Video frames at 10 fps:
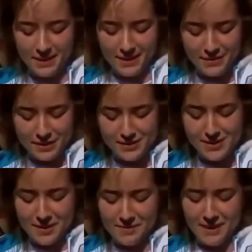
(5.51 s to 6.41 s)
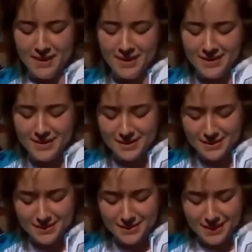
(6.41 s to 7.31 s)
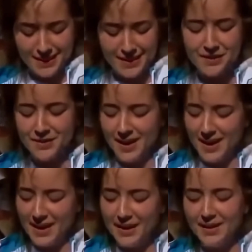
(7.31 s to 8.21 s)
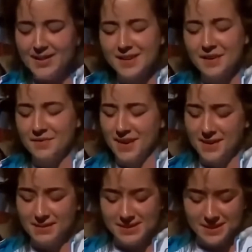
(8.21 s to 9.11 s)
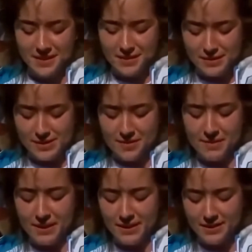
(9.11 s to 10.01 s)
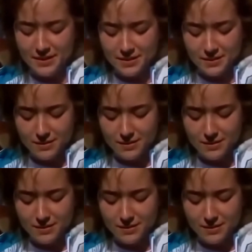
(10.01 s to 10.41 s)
loves you so much and your daddy, this whole families love you so much.